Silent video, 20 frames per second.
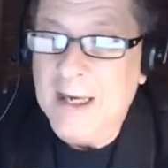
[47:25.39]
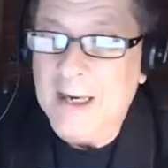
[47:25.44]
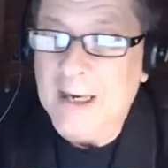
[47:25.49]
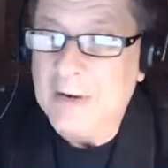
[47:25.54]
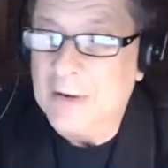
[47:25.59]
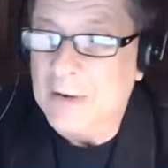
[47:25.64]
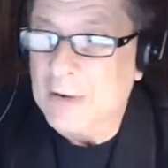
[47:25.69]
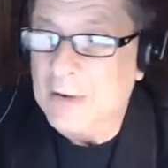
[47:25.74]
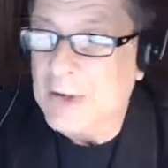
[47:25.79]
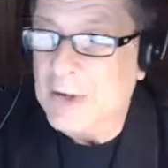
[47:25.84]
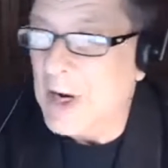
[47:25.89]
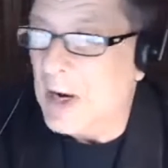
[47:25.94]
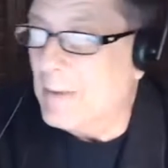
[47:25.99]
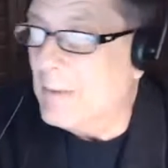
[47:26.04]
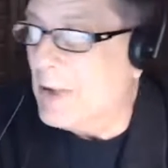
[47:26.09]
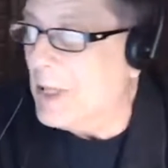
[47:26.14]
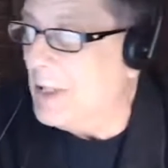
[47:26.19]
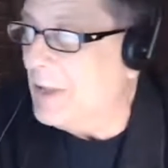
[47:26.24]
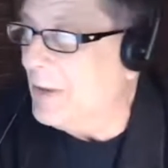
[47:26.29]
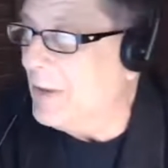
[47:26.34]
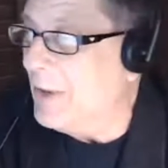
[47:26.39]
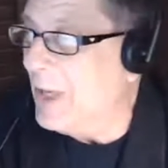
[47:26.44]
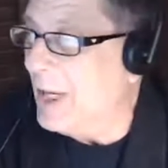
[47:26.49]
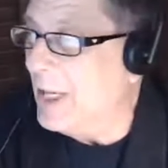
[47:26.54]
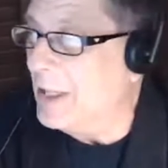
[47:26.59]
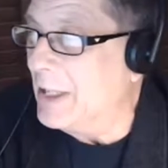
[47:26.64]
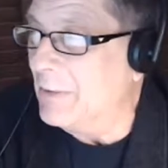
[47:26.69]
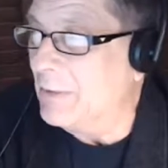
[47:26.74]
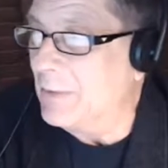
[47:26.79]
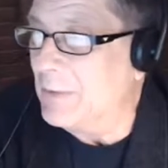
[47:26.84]
Her comment
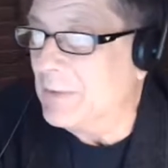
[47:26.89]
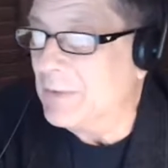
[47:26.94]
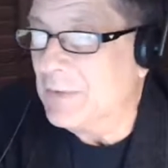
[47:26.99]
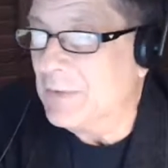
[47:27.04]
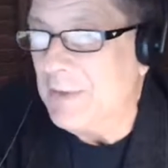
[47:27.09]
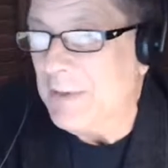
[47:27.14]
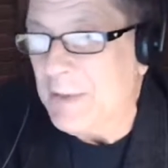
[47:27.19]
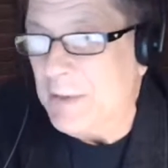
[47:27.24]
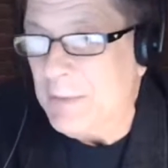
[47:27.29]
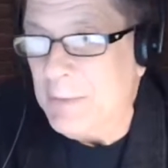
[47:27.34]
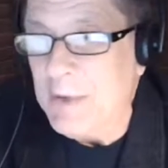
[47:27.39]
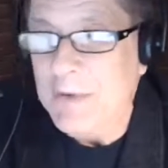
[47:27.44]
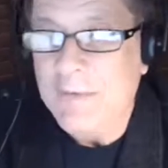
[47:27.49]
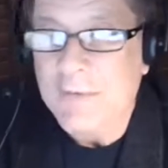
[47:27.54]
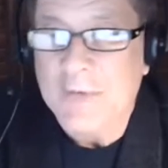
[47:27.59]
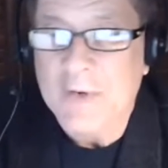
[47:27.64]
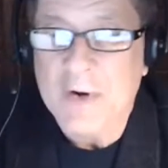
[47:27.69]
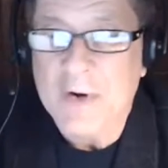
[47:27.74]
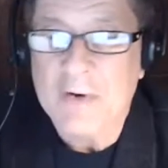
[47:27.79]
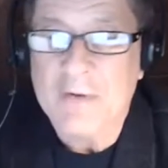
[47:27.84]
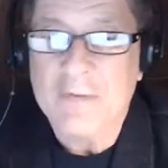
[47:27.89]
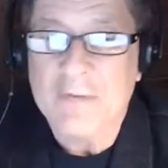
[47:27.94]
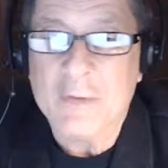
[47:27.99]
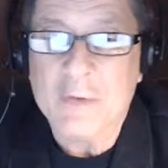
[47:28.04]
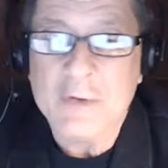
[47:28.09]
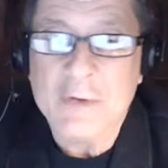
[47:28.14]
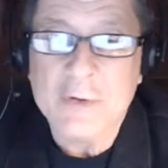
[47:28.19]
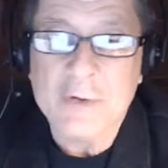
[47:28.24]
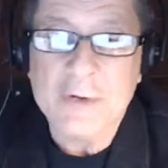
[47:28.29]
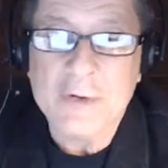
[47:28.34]
that it was to me very
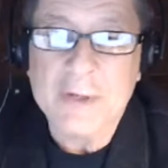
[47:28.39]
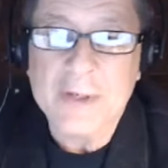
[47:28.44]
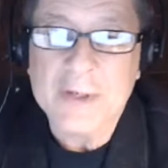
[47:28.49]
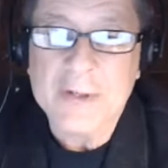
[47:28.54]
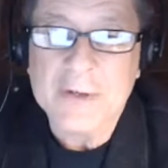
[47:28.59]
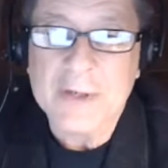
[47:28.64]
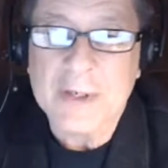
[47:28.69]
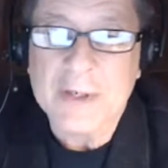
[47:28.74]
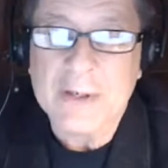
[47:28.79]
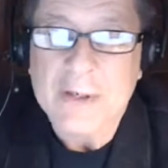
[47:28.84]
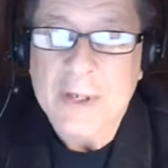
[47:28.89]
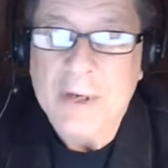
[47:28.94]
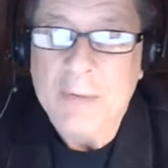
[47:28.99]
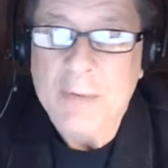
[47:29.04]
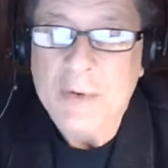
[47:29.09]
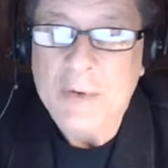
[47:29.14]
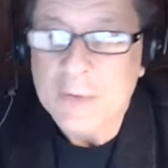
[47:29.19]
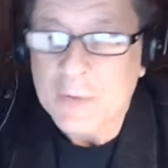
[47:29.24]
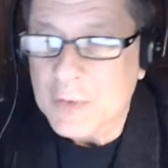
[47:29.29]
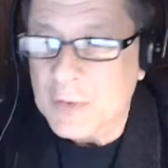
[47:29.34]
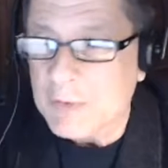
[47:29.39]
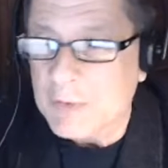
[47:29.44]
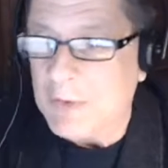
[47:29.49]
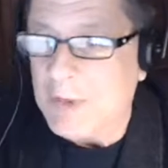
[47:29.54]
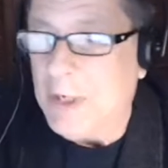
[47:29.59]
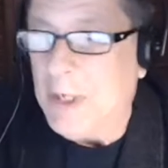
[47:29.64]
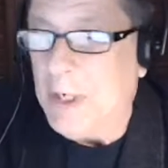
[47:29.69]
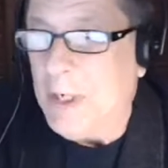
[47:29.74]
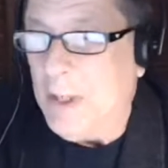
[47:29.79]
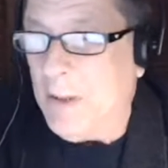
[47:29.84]
fortuitous that we sort
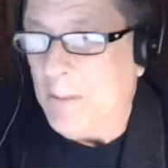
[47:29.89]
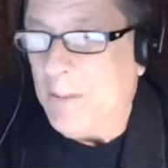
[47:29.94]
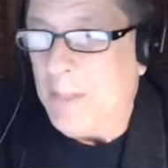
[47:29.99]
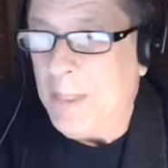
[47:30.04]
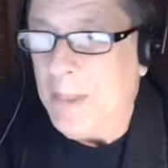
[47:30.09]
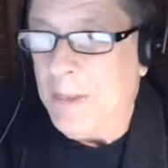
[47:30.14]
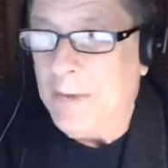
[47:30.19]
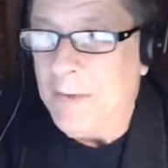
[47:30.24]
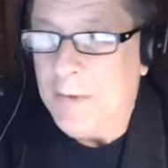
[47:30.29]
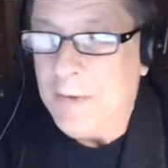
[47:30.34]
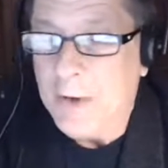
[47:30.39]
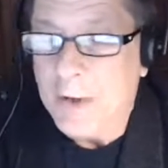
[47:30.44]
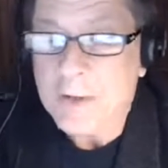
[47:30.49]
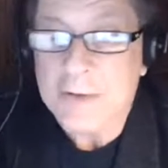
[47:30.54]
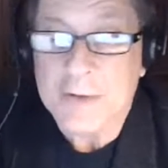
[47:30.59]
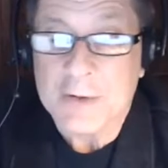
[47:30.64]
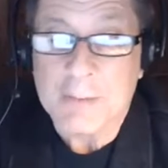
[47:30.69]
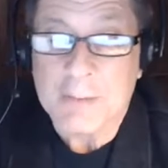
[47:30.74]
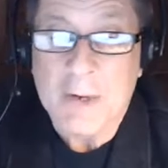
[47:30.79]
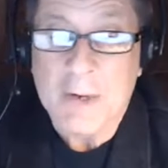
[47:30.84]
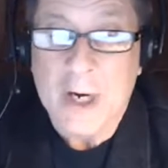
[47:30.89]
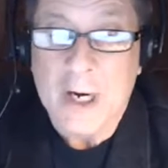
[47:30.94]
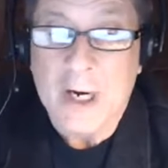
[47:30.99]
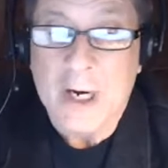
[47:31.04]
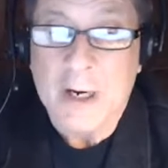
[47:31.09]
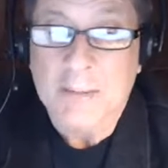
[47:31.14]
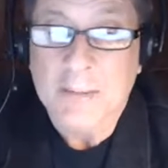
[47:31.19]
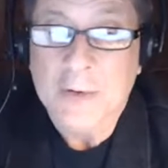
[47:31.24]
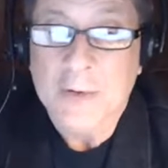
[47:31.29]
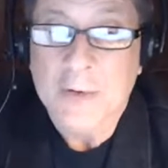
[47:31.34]
of touched a
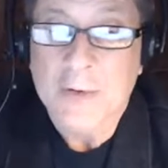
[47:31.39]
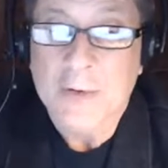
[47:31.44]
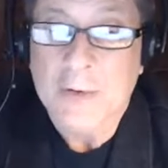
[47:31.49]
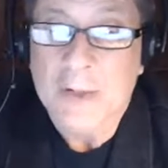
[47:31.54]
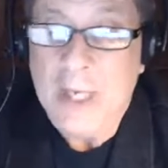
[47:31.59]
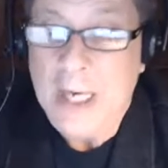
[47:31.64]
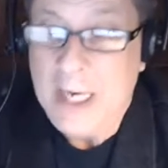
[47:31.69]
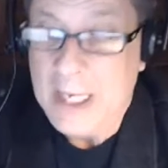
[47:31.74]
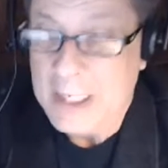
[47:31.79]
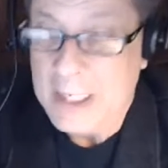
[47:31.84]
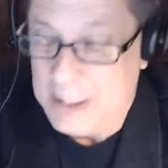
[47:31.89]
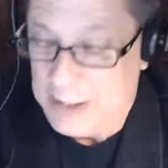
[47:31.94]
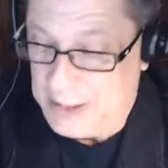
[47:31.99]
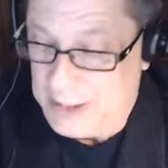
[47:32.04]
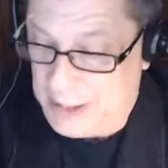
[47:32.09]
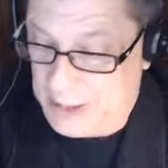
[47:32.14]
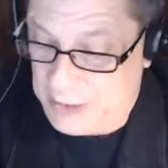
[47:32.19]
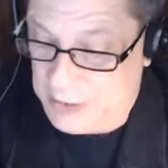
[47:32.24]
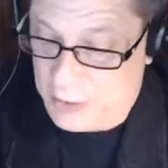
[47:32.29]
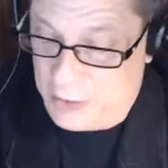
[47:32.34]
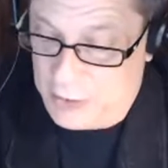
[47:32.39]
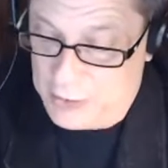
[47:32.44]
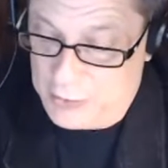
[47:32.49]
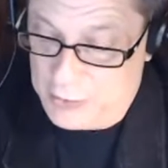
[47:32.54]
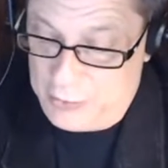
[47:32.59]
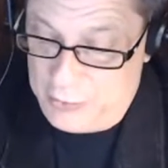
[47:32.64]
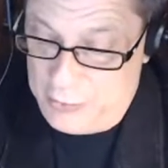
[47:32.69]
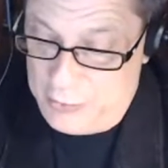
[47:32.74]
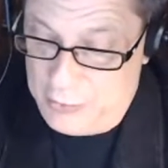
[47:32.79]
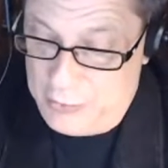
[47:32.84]
mom who had a
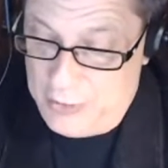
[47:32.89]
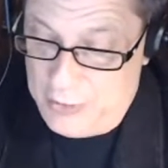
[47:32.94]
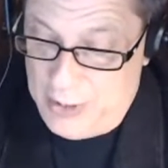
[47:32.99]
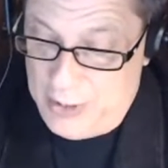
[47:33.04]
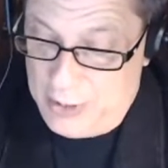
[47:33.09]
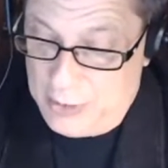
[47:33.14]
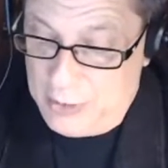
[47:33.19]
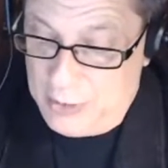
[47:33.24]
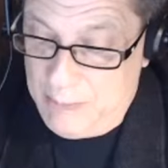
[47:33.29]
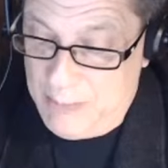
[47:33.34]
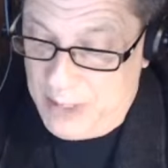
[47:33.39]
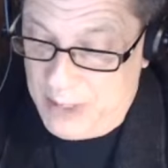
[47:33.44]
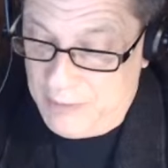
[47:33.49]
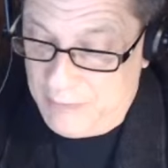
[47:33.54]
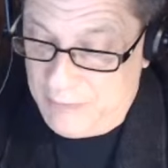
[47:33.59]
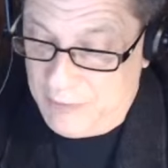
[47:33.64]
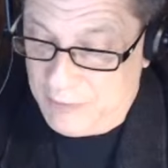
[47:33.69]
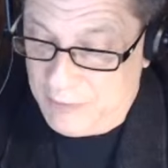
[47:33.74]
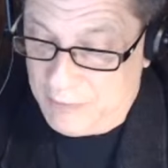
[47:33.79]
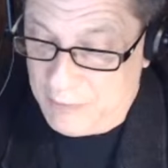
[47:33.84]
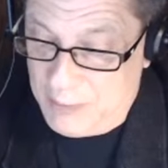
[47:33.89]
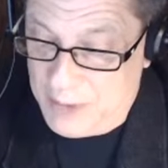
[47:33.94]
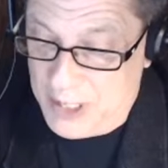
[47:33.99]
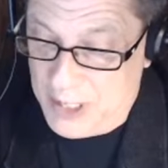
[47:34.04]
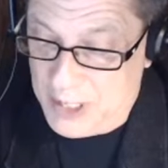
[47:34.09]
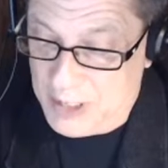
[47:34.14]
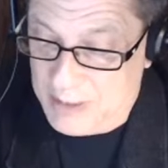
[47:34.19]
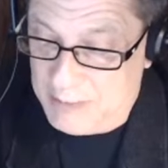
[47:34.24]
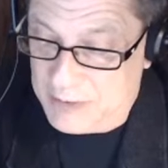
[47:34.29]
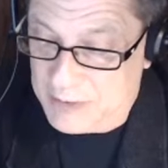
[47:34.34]
daughter who could benefit from
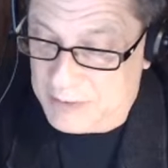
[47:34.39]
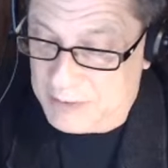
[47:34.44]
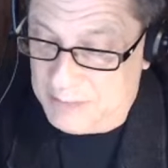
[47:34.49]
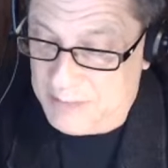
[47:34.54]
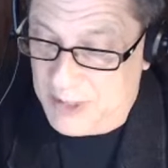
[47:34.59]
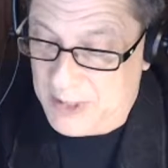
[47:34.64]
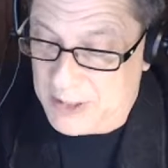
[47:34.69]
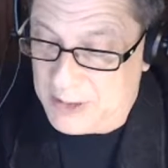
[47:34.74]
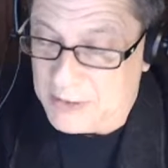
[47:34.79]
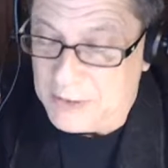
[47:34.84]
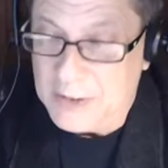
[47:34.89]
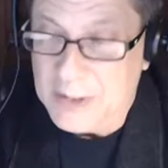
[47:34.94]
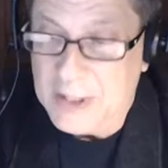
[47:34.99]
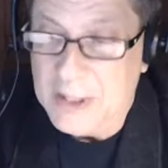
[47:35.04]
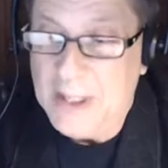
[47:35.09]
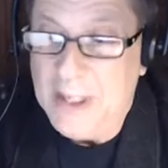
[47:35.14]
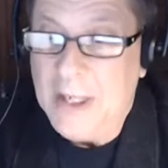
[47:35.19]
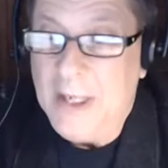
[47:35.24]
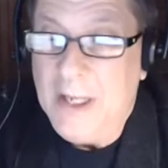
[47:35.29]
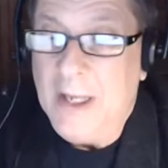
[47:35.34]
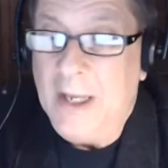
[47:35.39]
cannabis medically.